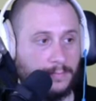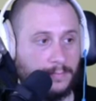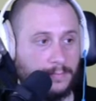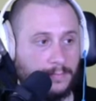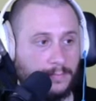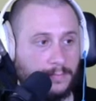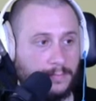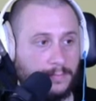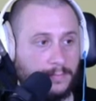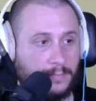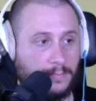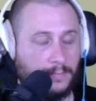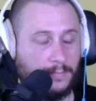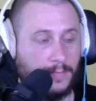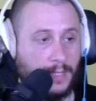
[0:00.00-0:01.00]

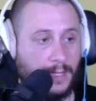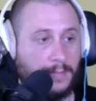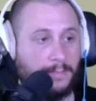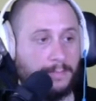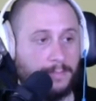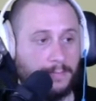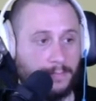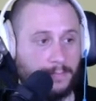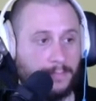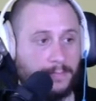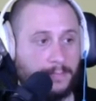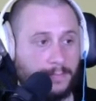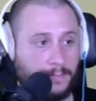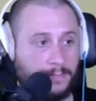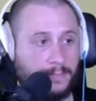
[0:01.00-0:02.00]

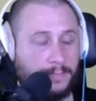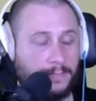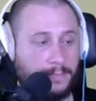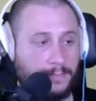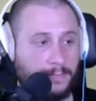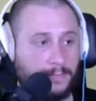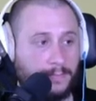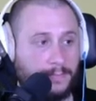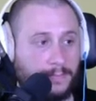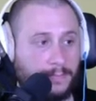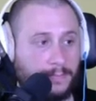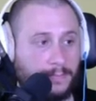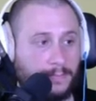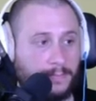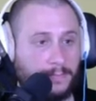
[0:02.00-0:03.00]

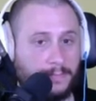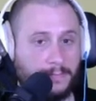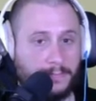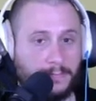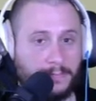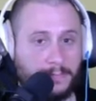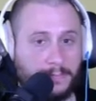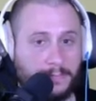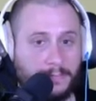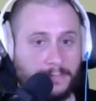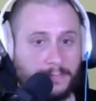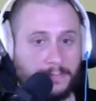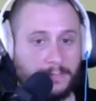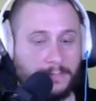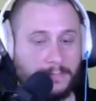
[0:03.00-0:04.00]

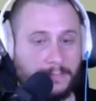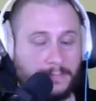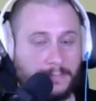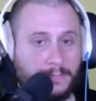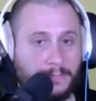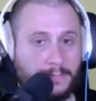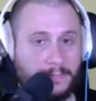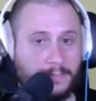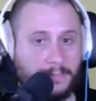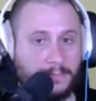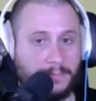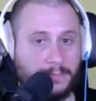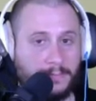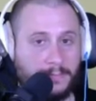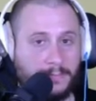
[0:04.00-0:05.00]

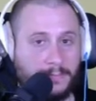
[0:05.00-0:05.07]
The person shown says nothing.